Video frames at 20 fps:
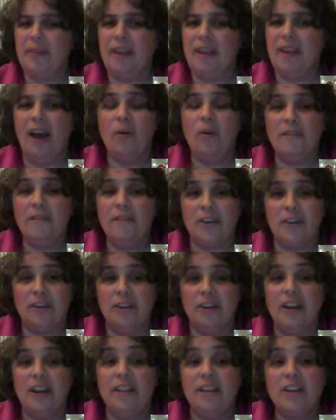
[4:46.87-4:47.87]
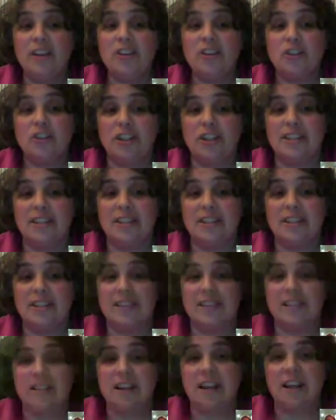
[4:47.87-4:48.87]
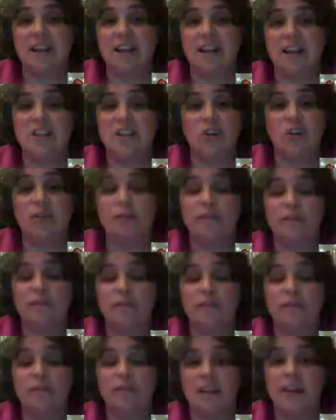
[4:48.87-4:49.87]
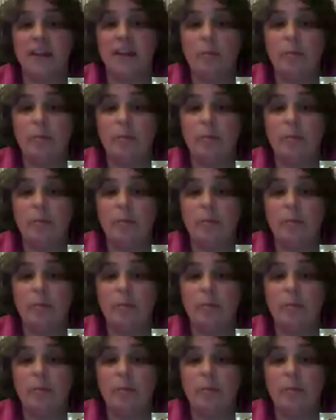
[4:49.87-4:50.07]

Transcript: However, these are just studies and surveys